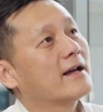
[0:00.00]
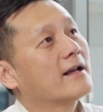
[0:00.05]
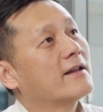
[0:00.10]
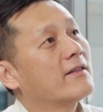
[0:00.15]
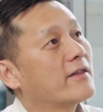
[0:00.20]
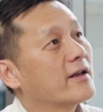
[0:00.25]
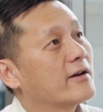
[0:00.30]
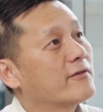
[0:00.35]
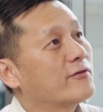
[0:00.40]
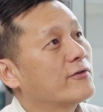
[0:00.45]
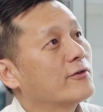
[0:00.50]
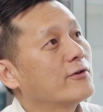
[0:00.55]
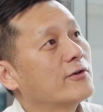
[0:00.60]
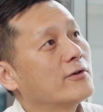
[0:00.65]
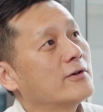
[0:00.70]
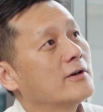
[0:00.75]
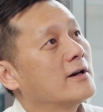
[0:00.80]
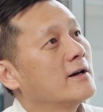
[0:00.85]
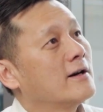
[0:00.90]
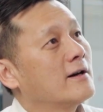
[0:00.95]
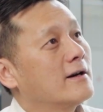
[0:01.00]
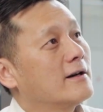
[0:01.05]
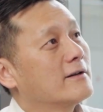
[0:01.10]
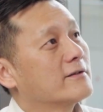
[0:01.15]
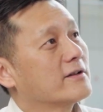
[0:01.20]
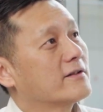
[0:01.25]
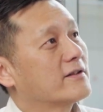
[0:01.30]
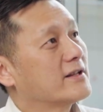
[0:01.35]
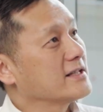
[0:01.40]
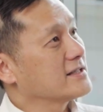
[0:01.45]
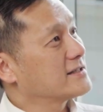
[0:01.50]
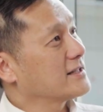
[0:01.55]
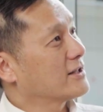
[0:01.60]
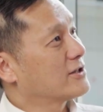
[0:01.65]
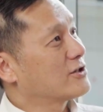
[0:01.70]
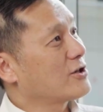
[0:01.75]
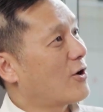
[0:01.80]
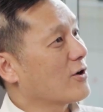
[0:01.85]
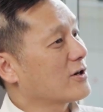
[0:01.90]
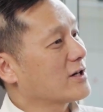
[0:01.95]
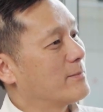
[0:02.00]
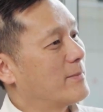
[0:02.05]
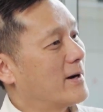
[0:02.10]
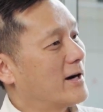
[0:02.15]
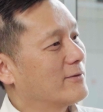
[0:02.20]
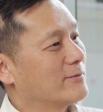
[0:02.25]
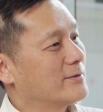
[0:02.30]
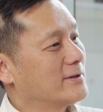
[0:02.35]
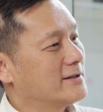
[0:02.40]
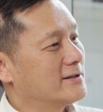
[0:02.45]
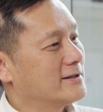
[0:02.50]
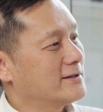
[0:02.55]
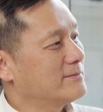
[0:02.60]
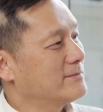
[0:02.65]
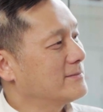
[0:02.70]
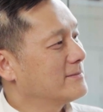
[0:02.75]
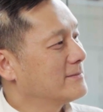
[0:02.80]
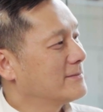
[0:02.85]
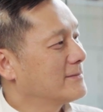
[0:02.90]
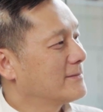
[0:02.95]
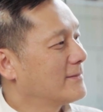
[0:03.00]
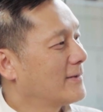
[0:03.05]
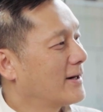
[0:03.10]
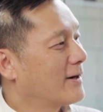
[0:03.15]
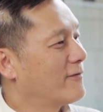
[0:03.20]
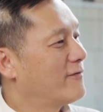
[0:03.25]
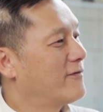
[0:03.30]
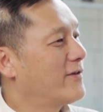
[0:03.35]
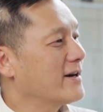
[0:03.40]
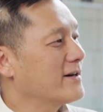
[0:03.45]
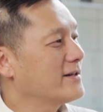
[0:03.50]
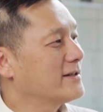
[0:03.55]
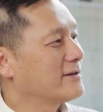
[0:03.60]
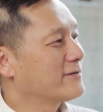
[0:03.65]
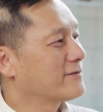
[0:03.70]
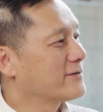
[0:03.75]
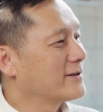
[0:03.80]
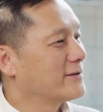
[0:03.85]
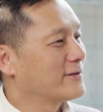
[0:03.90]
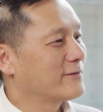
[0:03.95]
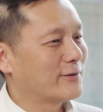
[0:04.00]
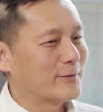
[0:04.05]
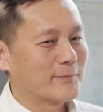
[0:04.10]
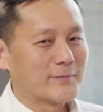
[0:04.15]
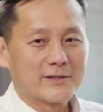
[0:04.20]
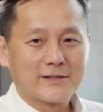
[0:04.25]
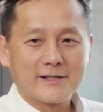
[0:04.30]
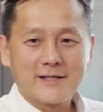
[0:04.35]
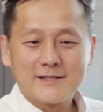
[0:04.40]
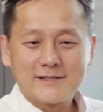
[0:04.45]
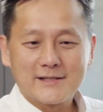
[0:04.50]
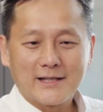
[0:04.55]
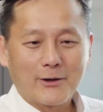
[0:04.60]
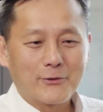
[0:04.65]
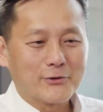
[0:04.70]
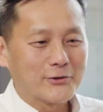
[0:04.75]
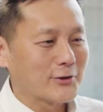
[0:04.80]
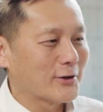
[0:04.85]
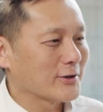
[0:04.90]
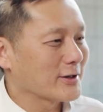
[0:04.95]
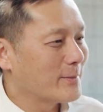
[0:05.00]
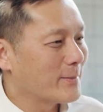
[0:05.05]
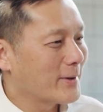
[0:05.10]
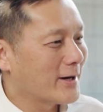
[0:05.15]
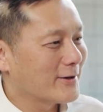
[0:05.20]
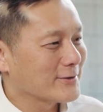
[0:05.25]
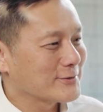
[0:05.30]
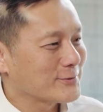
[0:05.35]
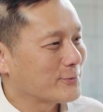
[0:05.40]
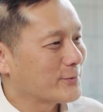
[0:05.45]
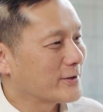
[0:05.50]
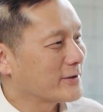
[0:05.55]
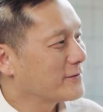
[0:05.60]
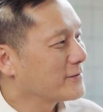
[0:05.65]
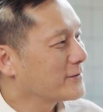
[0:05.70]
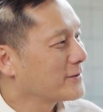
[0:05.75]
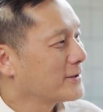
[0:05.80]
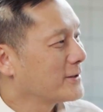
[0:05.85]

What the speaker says: therefore, the things I talk about with them are very different from the things that I would talk about with